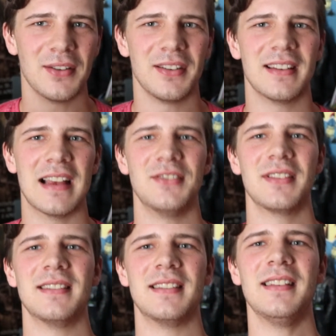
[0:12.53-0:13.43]
As you
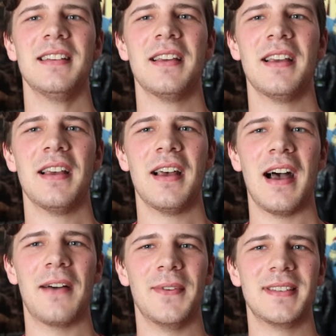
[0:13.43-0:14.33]
can see,
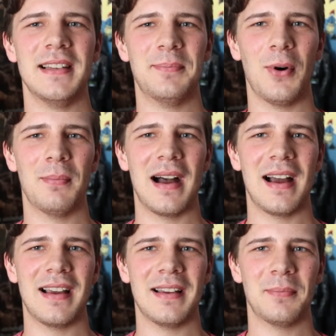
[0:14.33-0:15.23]
I've recently bought
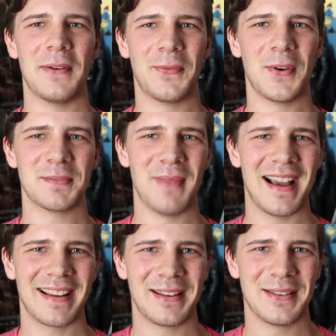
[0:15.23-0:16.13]
my first
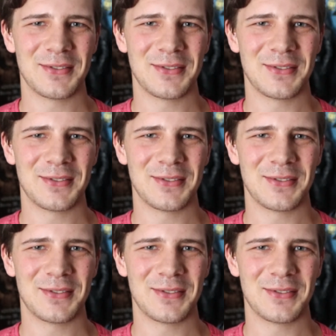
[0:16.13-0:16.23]
mic.